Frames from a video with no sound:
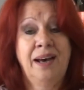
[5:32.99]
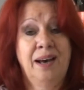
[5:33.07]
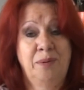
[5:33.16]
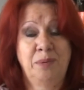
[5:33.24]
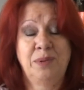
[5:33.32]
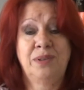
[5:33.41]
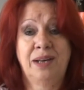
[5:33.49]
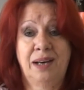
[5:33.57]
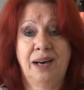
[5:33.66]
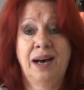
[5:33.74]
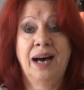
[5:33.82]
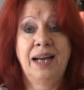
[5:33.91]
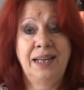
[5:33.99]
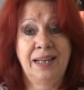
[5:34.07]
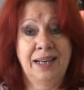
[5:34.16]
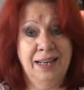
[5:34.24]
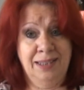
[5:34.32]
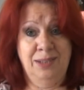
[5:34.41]
I would
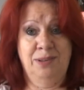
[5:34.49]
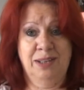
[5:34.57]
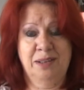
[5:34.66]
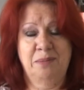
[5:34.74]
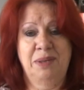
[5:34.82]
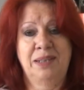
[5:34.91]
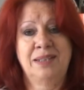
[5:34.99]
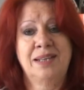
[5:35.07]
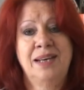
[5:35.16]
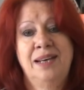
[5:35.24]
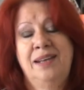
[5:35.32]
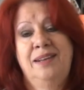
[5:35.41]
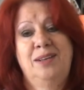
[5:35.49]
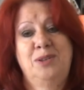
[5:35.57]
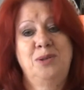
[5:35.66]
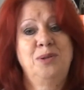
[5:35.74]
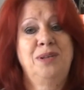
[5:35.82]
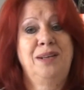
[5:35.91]
highly recommend
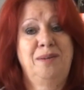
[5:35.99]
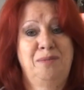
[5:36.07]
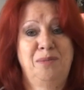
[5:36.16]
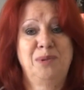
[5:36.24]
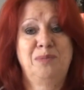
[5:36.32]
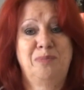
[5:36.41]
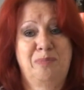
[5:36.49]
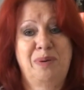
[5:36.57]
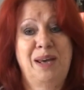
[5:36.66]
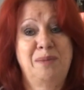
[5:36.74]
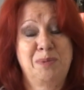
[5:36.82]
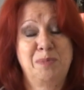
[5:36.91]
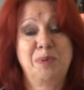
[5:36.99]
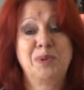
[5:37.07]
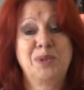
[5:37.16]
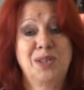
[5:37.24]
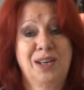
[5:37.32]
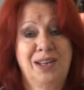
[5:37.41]
that you then would perhaps
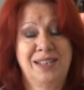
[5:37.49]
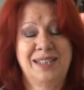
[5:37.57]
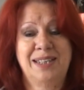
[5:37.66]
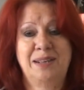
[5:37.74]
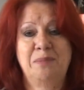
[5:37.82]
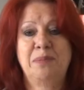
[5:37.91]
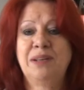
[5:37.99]
book to go and see him.